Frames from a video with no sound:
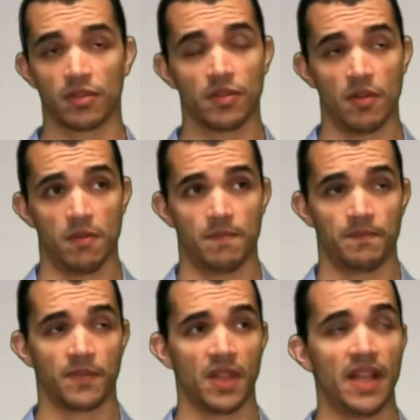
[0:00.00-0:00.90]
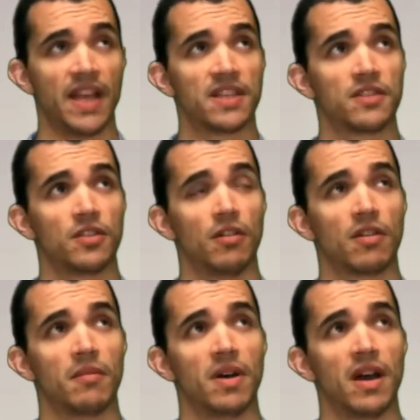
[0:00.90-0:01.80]
So let's
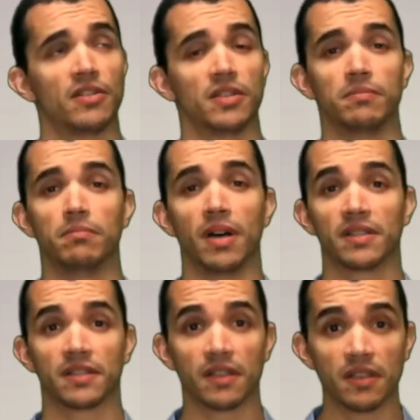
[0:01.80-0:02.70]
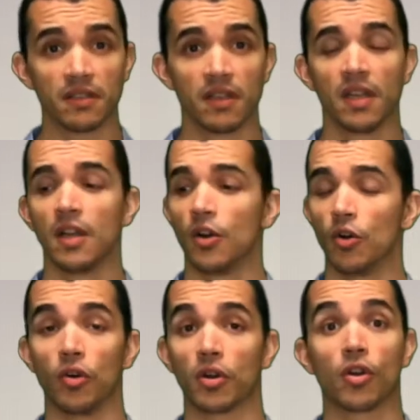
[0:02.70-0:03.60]
talk about the butter
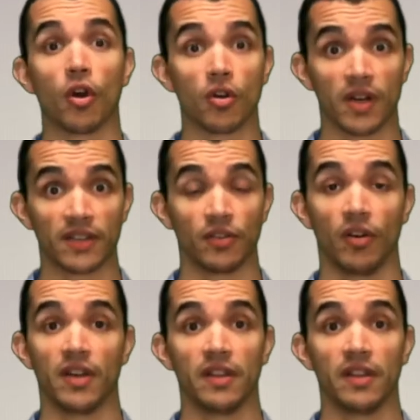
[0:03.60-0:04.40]
or coconut oil.